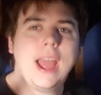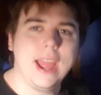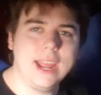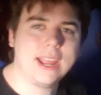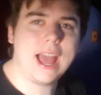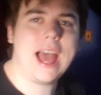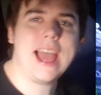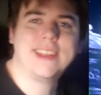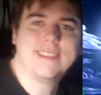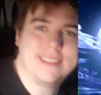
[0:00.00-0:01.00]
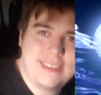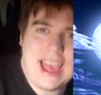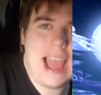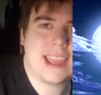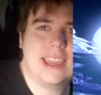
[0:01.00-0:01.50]
Hey guys,
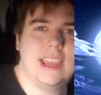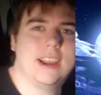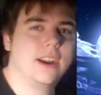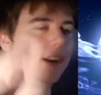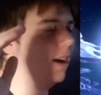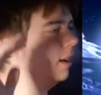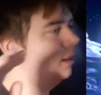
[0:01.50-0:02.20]
Zach here.